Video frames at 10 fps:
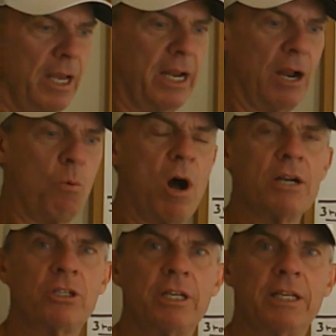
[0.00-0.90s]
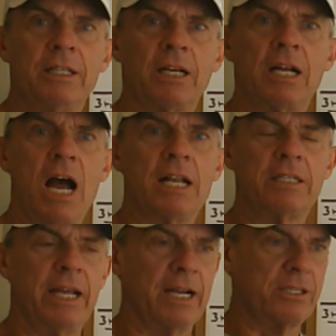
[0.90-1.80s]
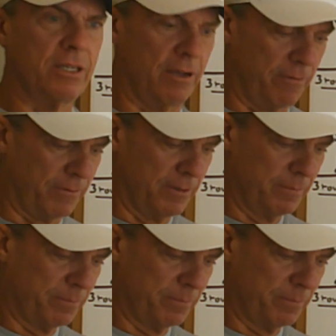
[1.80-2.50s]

and I watched it in the context of